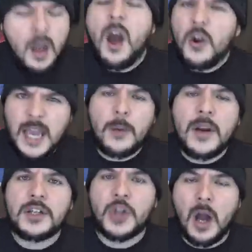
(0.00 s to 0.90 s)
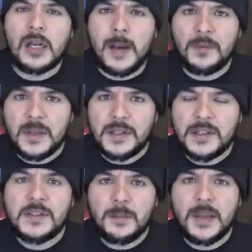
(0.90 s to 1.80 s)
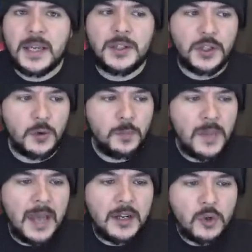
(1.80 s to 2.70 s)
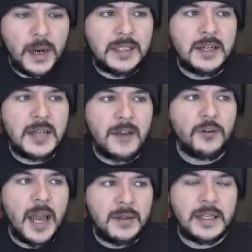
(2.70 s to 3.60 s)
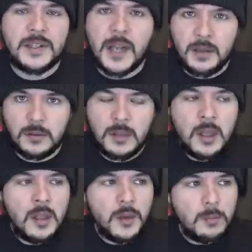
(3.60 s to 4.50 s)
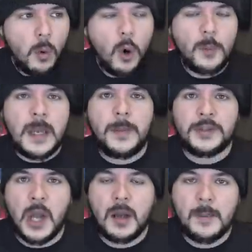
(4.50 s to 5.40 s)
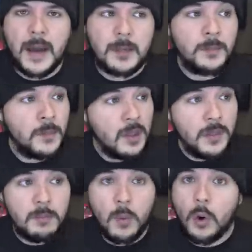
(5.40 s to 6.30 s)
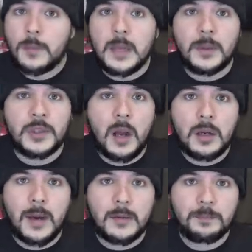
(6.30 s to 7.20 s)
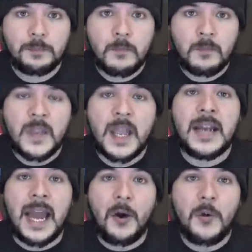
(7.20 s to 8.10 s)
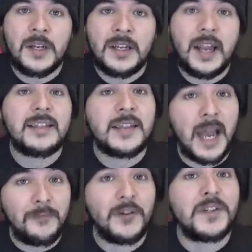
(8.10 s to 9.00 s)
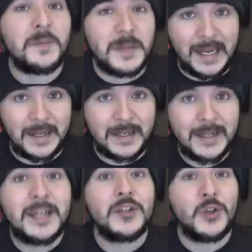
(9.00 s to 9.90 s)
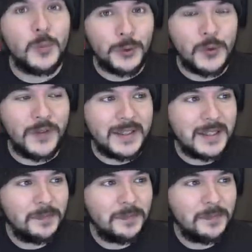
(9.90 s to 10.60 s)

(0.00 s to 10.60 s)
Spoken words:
okay, we should talk about this. This is a big issue. And it creates a never-ending cycle. The more people talk about him, the more people talk about him. And now it's time for some data to prove it.